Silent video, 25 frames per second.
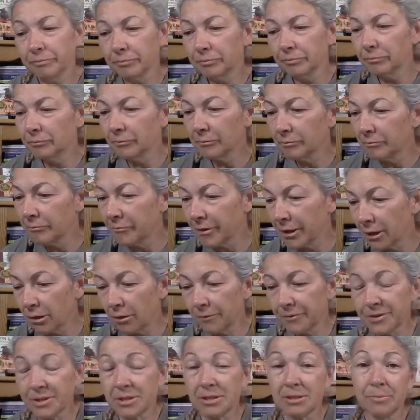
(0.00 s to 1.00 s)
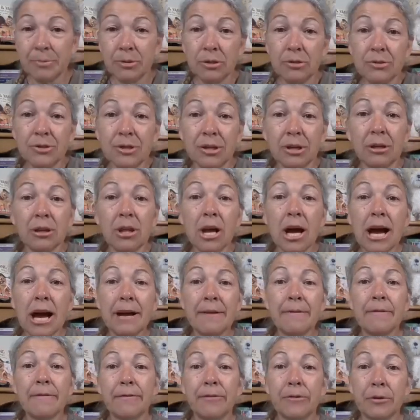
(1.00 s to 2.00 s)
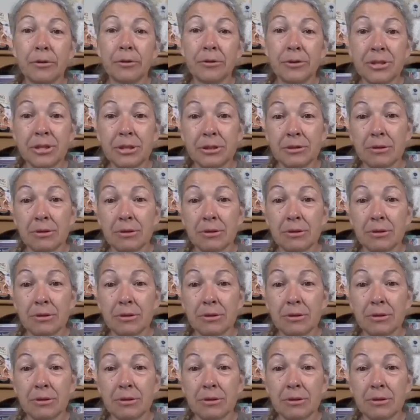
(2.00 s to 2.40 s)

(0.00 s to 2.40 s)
vet offices have been using a lot for